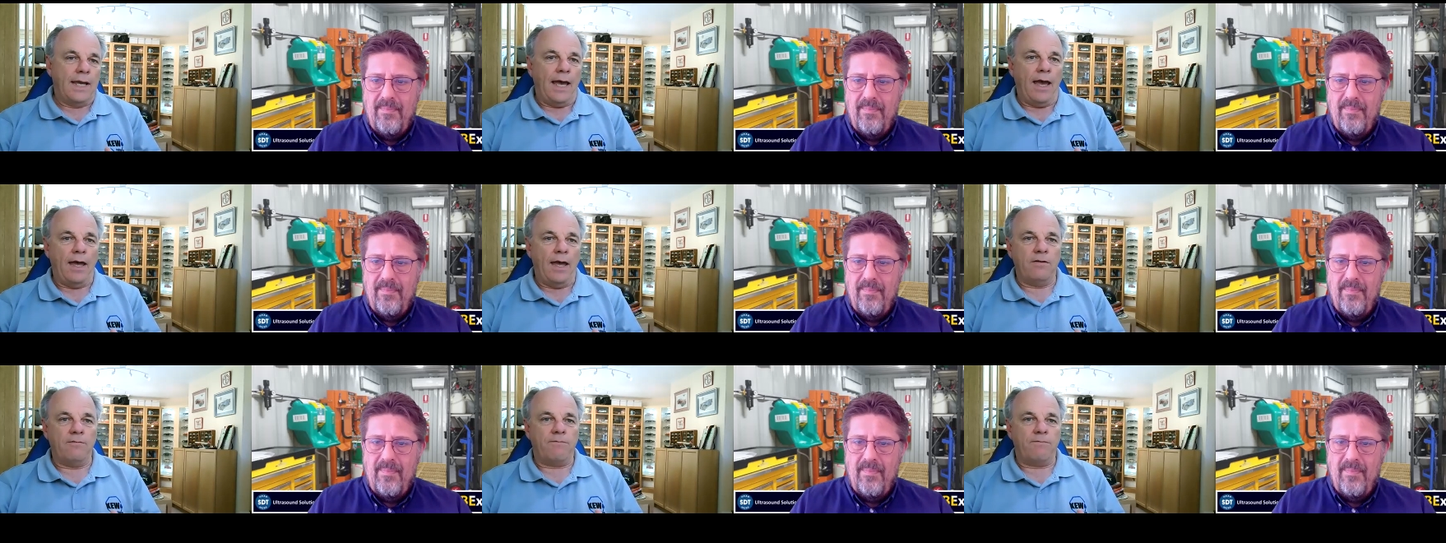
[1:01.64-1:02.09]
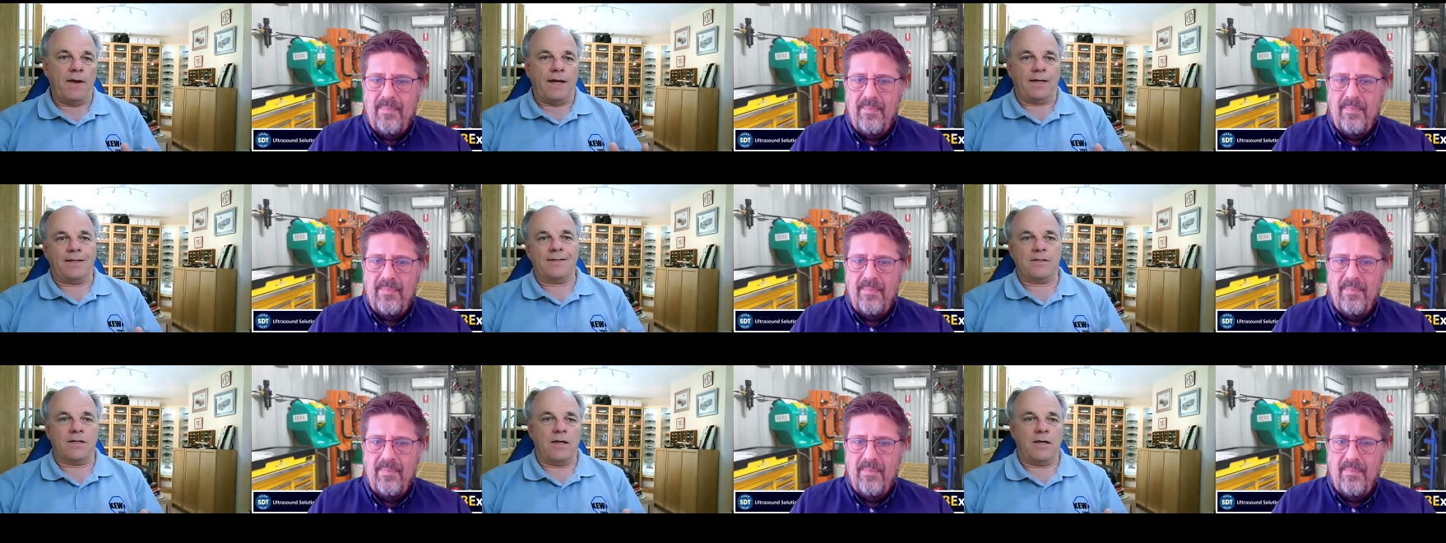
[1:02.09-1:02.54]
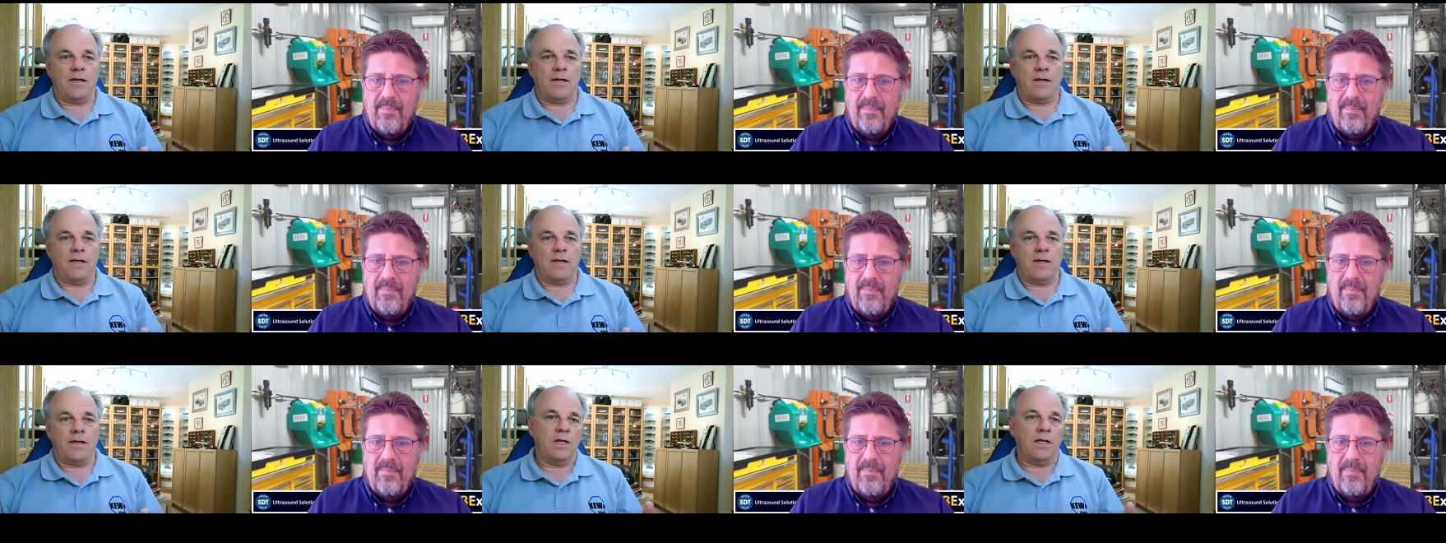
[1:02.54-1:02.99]
Speaker 1: And in fact, as I
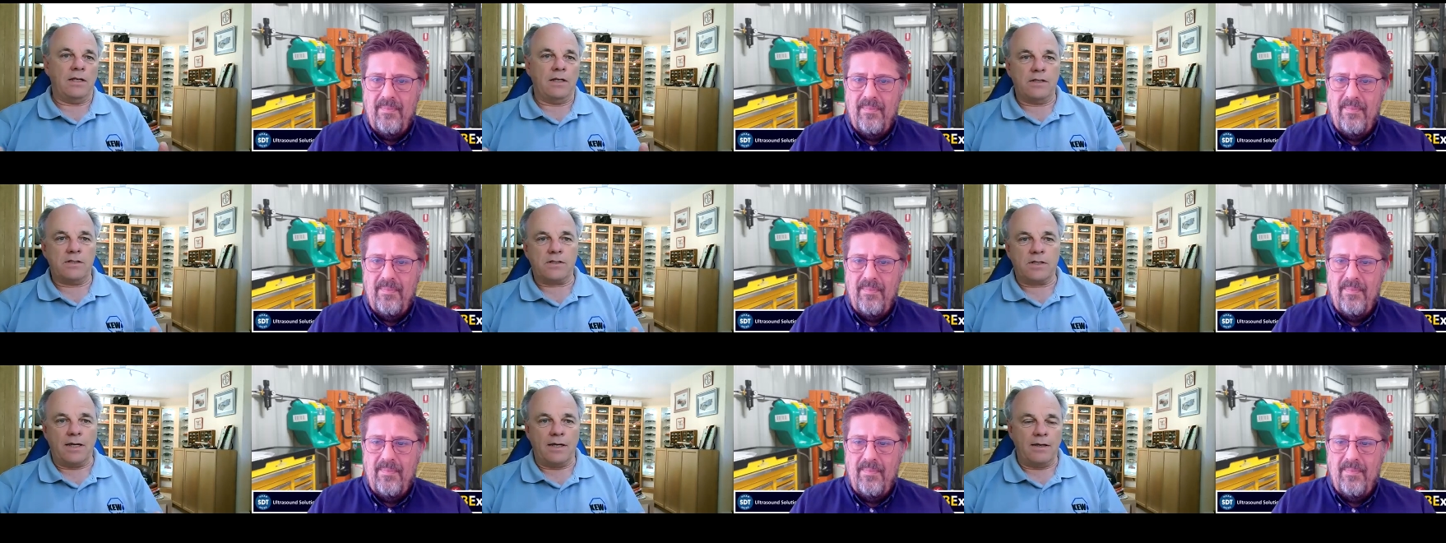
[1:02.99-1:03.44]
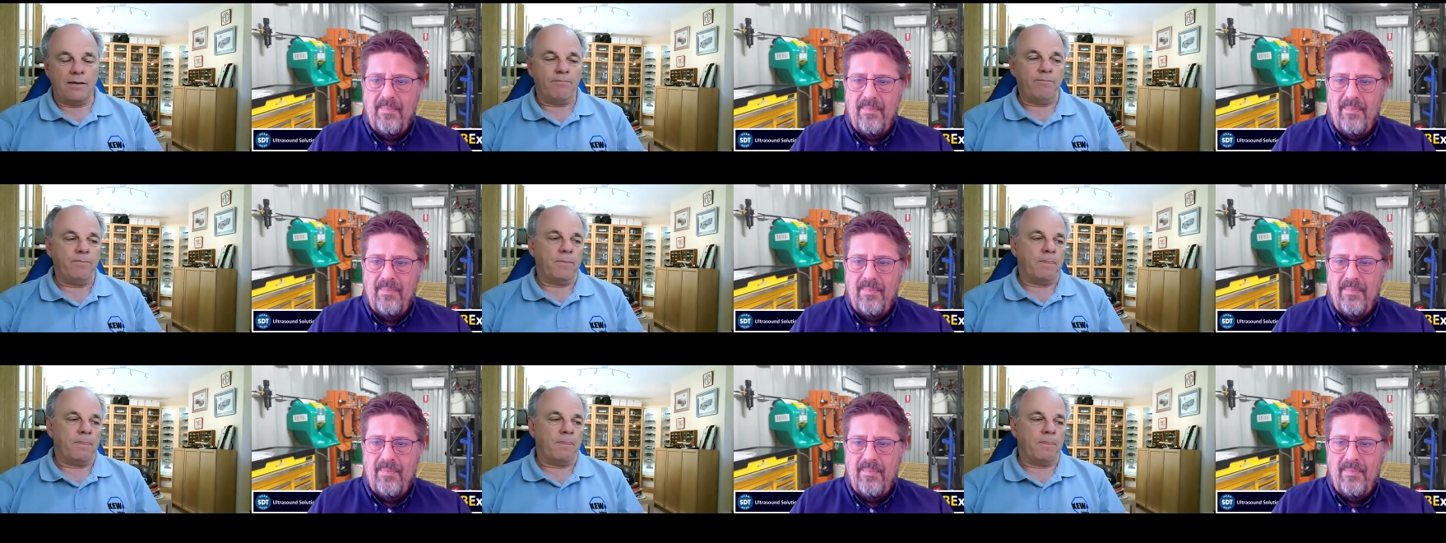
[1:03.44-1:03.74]
jokingly say,